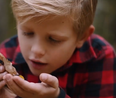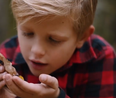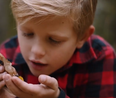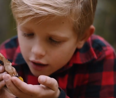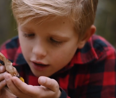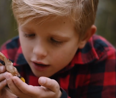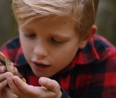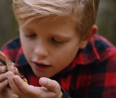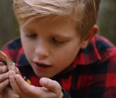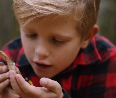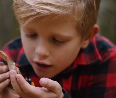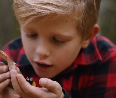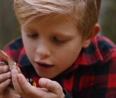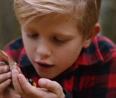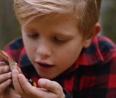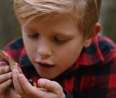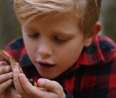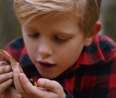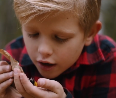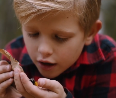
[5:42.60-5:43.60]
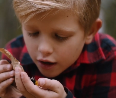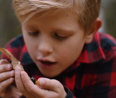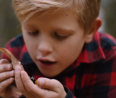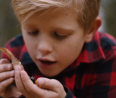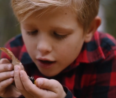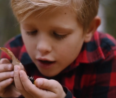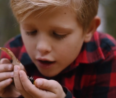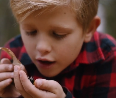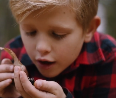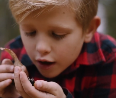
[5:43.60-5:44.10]

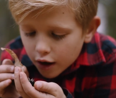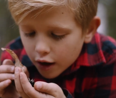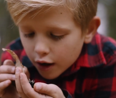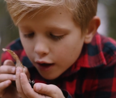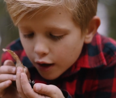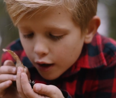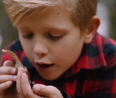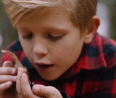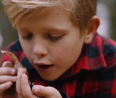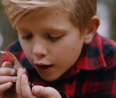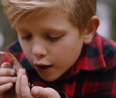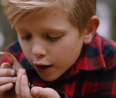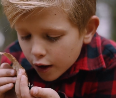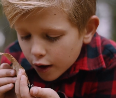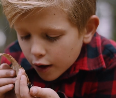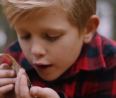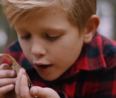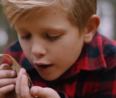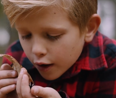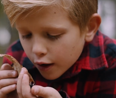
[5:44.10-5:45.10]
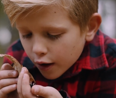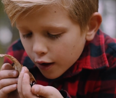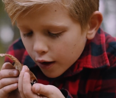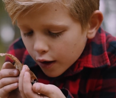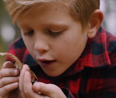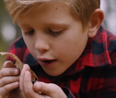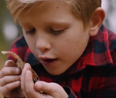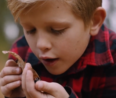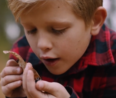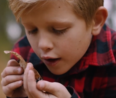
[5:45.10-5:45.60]

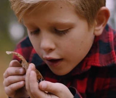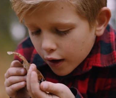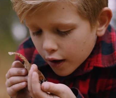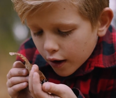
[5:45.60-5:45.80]
Nothing is said.